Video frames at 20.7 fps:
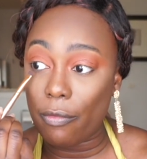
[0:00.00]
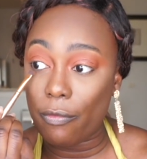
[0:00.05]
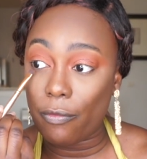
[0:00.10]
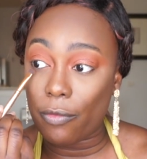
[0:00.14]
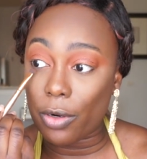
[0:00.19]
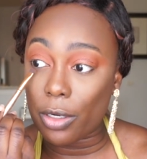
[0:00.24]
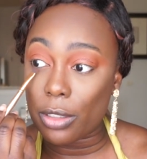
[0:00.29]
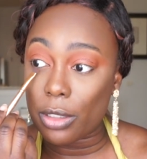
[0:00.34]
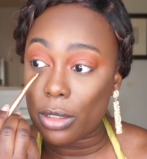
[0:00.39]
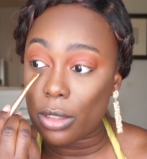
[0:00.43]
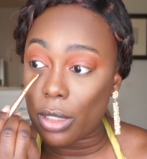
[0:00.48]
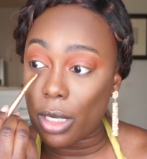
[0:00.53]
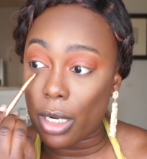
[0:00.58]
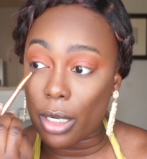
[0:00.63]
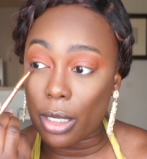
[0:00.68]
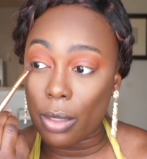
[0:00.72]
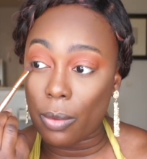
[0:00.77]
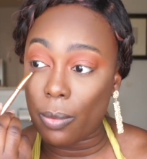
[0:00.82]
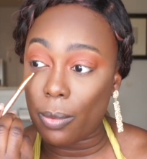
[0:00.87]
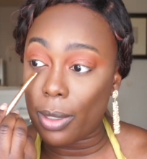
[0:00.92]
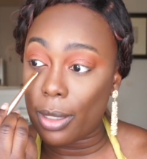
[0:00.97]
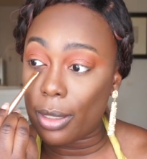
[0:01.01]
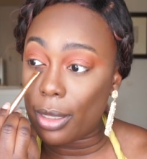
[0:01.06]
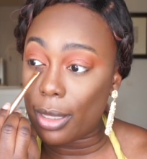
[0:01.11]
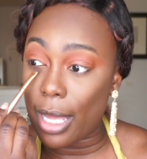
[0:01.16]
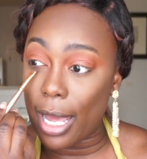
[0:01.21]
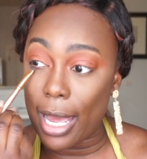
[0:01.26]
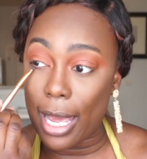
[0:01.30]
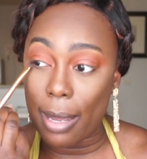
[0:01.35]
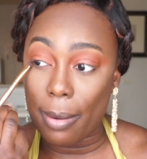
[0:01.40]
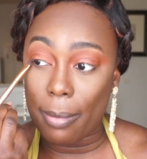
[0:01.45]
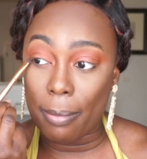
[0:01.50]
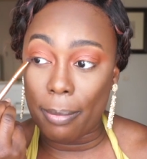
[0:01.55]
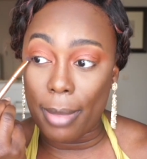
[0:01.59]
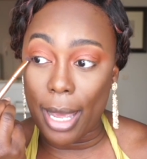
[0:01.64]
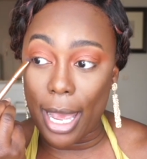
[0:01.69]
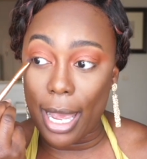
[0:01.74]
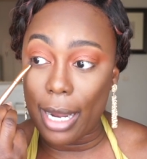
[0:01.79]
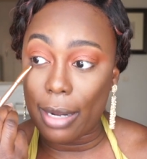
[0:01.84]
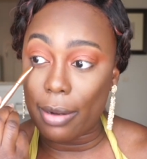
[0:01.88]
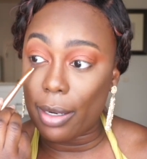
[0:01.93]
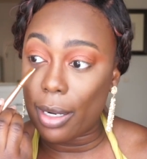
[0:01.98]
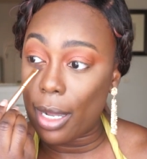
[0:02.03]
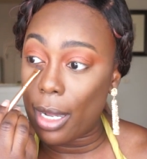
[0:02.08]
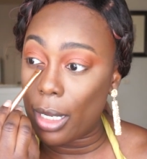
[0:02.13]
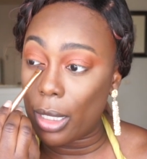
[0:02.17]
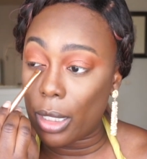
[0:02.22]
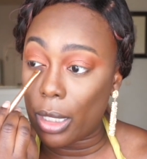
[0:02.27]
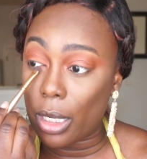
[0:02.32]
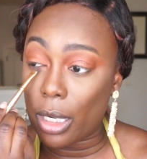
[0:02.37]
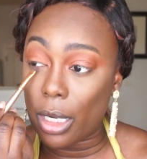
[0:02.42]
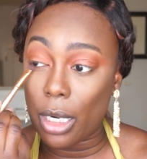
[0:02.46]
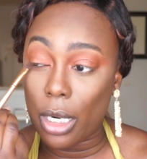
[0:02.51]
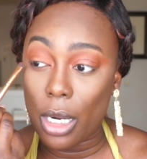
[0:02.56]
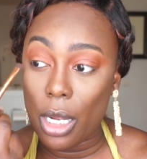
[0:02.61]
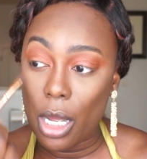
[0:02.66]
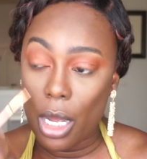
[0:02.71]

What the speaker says: first starting with that matte color,